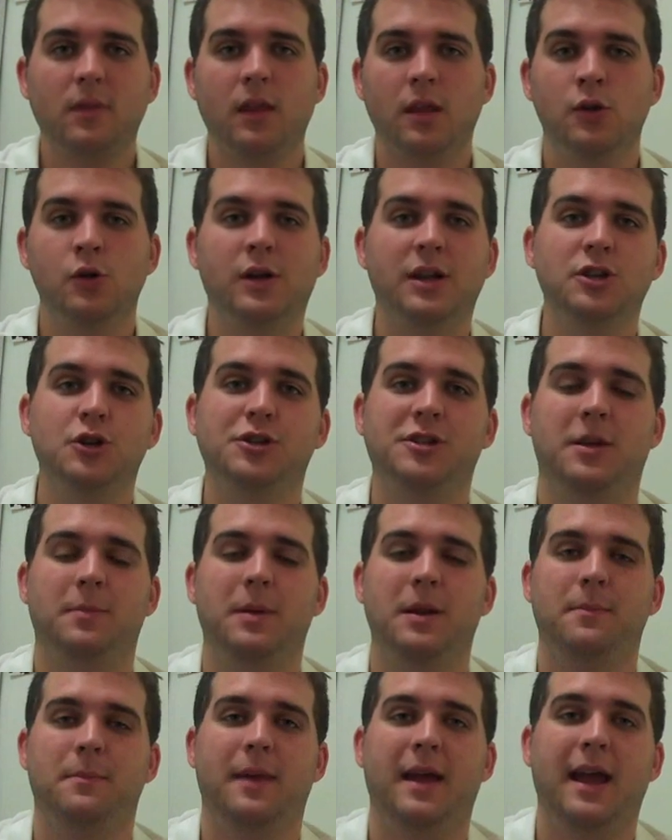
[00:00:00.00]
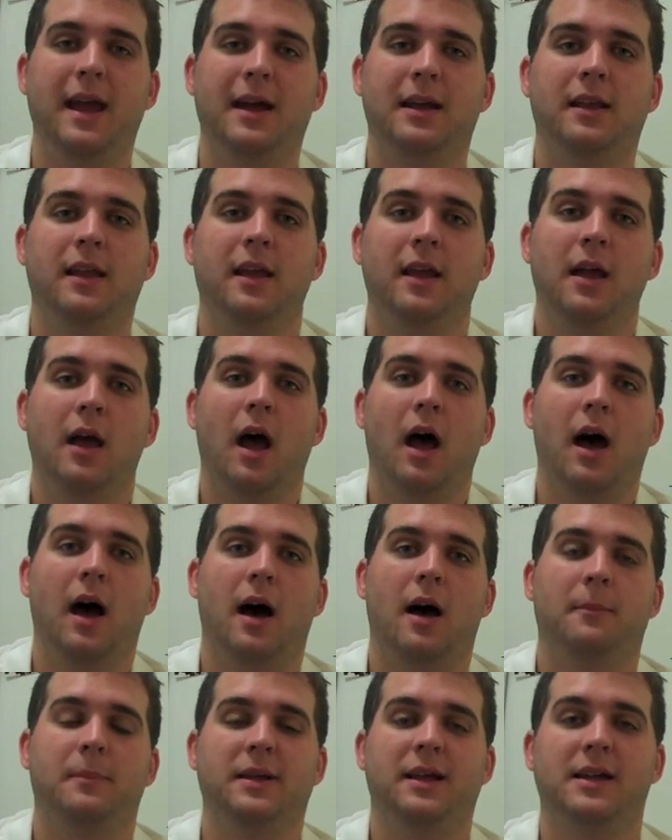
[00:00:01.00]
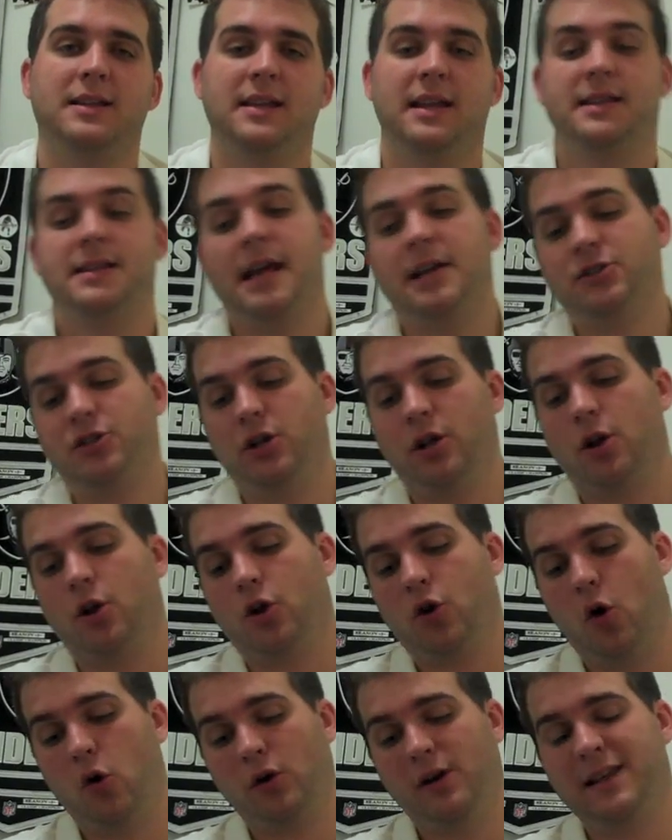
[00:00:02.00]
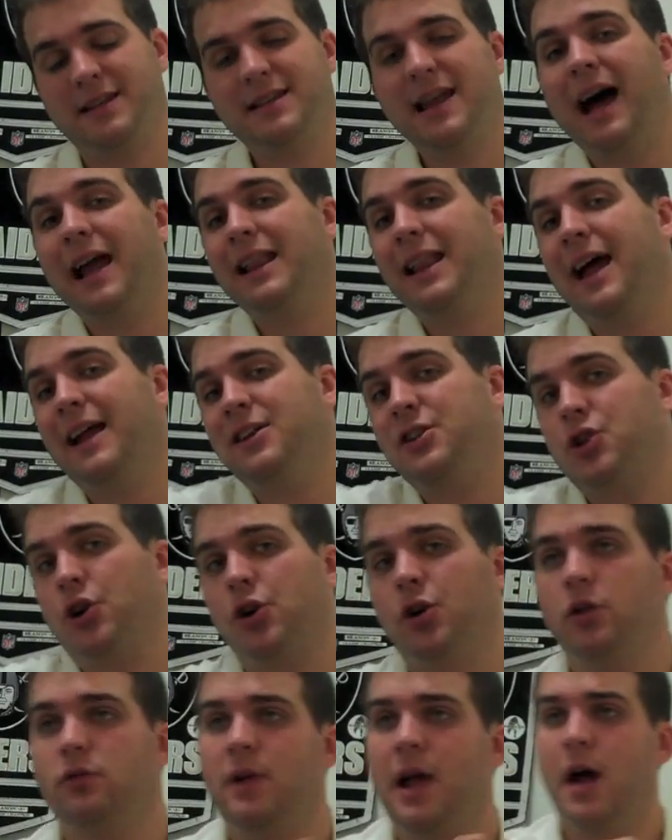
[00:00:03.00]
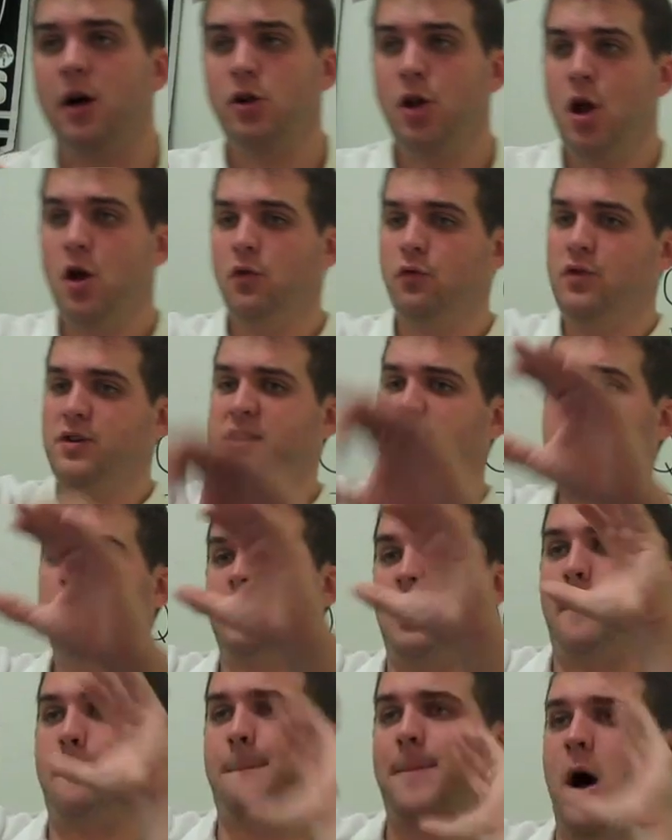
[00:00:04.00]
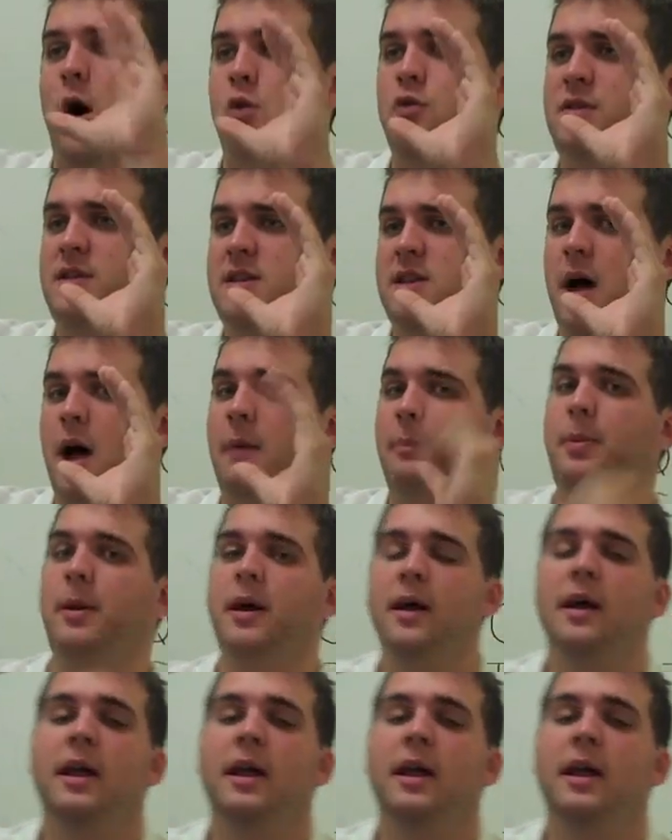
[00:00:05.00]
you can use it to beat man, because it's actually going to go to the sideline, turn around, receiver's going to post up,